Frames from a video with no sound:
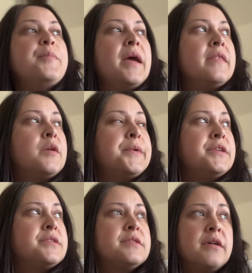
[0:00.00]
And then we
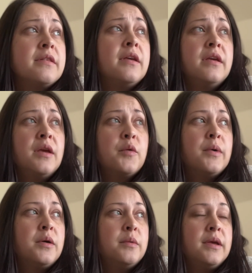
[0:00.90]
just start thinking,
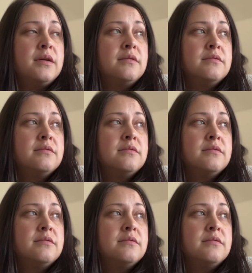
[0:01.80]
well, we don't